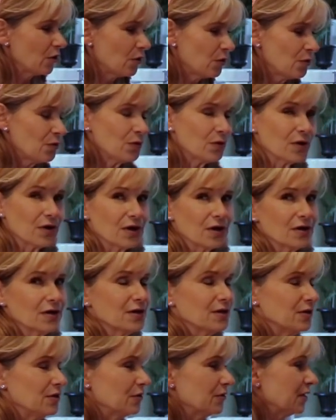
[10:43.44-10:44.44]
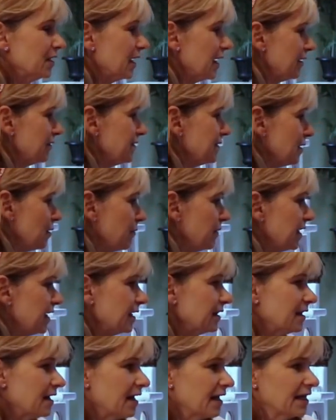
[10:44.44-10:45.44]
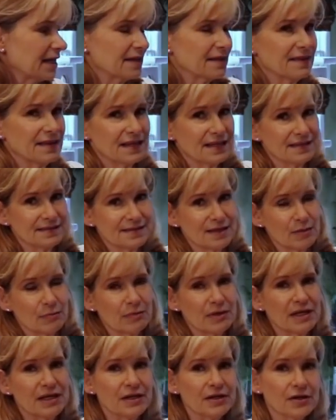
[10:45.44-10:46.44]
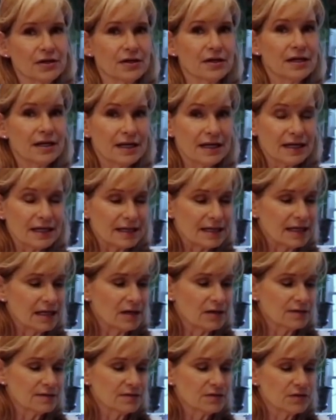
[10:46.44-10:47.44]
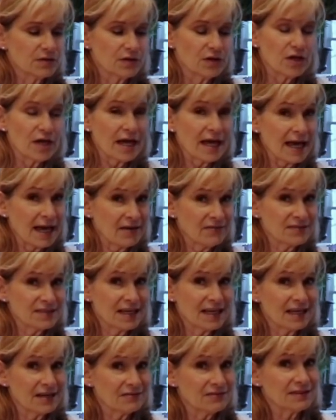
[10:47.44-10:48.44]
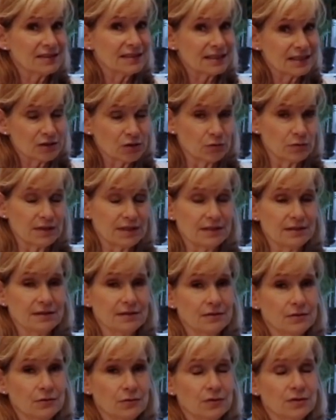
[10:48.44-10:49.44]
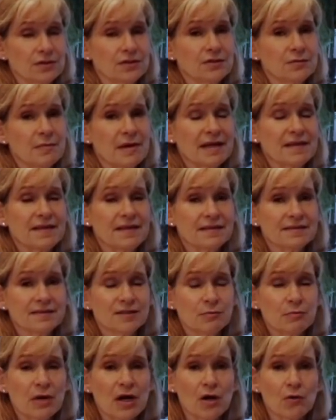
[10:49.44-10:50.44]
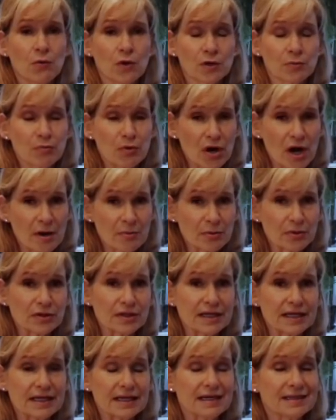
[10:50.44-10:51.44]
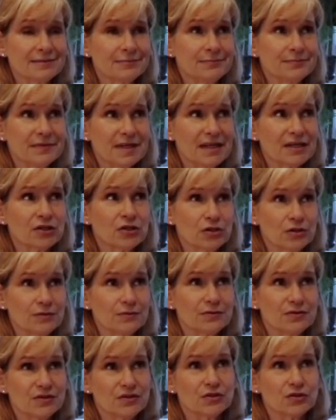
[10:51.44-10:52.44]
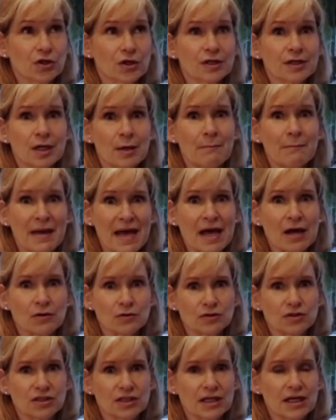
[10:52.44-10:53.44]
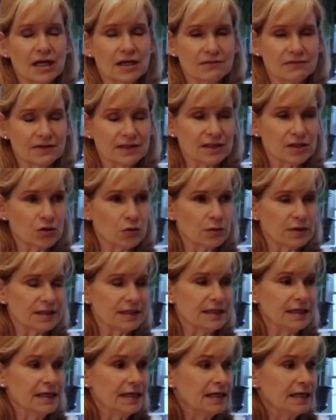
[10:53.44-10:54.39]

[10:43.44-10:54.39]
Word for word: Or you could have something like these up here. Now, you have to have a liquid in order to make the Instant Pot work properly, a, a certain amount of liquid.